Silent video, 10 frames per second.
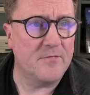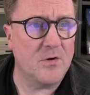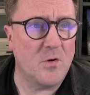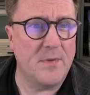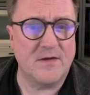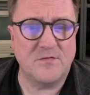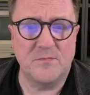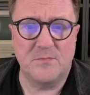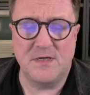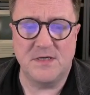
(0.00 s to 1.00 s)
I go back to
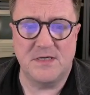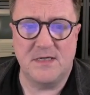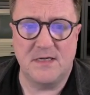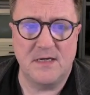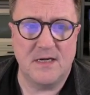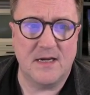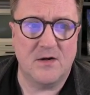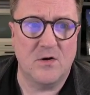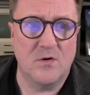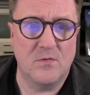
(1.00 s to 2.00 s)
BC
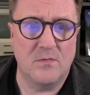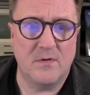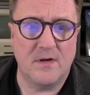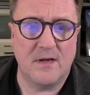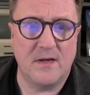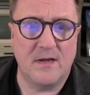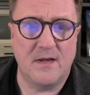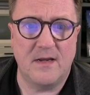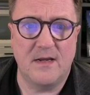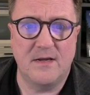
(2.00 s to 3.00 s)
and go
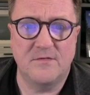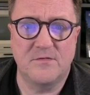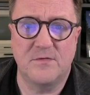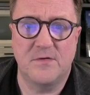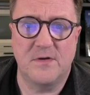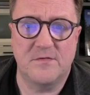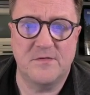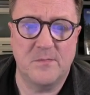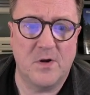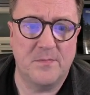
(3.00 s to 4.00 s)
into the
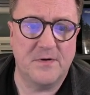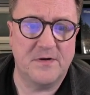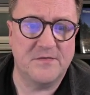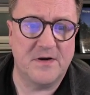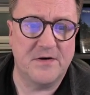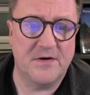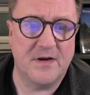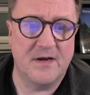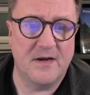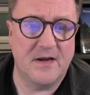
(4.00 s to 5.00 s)
Simple Object Designer
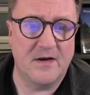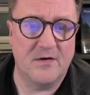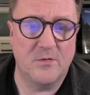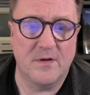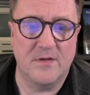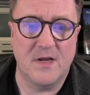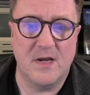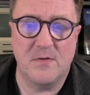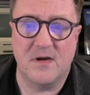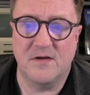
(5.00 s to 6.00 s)
again and look at the
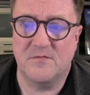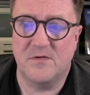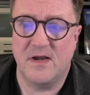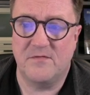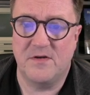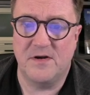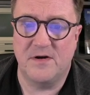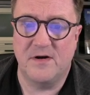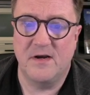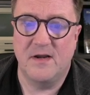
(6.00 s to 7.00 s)
APIs we have
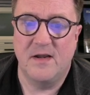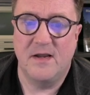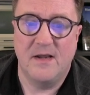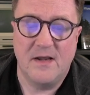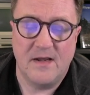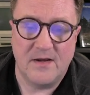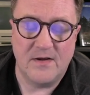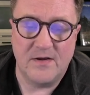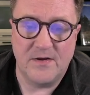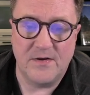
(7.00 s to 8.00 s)
here,
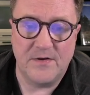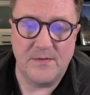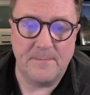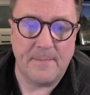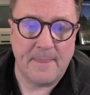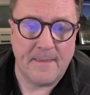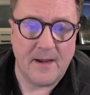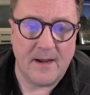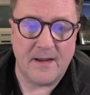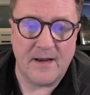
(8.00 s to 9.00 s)
and
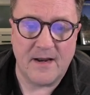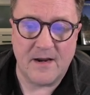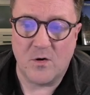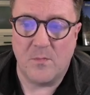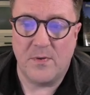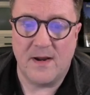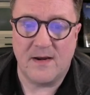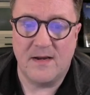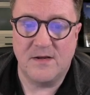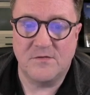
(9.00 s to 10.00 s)
I go
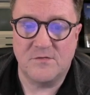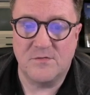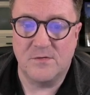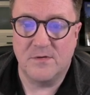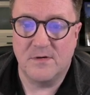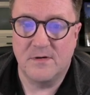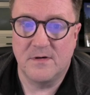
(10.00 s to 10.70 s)
back into